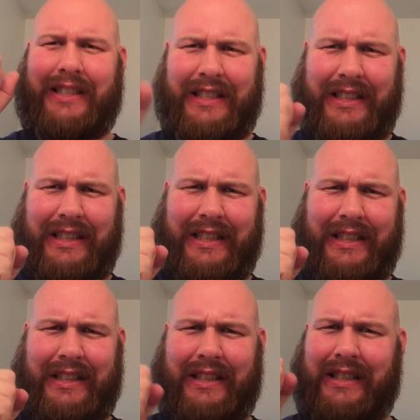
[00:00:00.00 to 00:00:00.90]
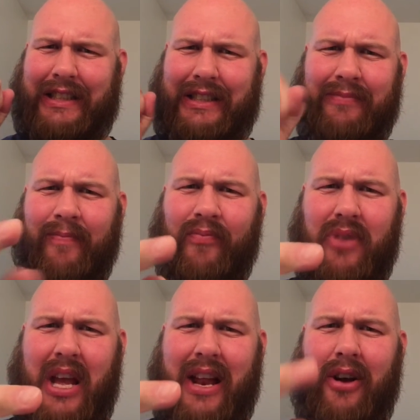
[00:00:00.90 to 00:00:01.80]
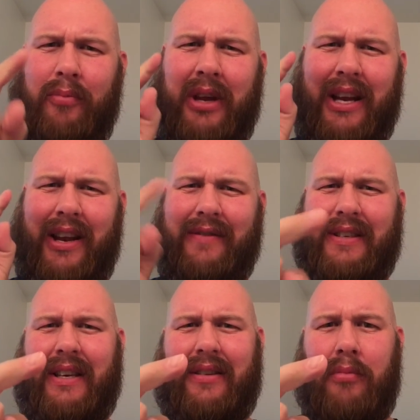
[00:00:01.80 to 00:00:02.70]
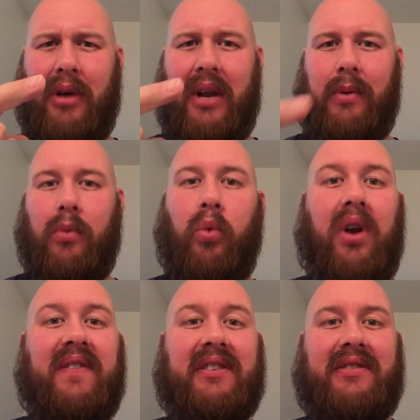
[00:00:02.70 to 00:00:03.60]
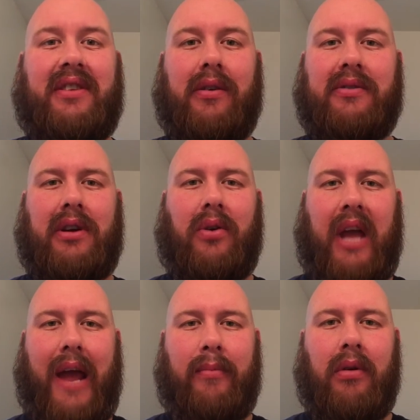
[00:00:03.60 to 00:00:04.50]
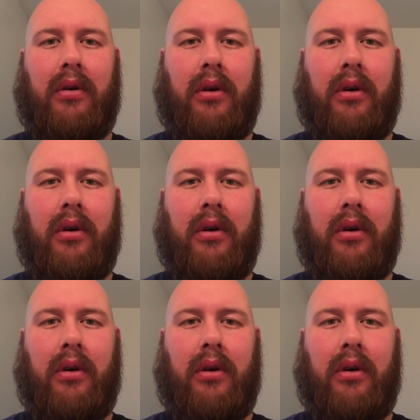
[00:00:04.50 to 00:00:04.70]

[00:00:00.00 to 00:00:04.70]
And I hope you didn't have to see Tom Brady win. What if it's a 0 0 game?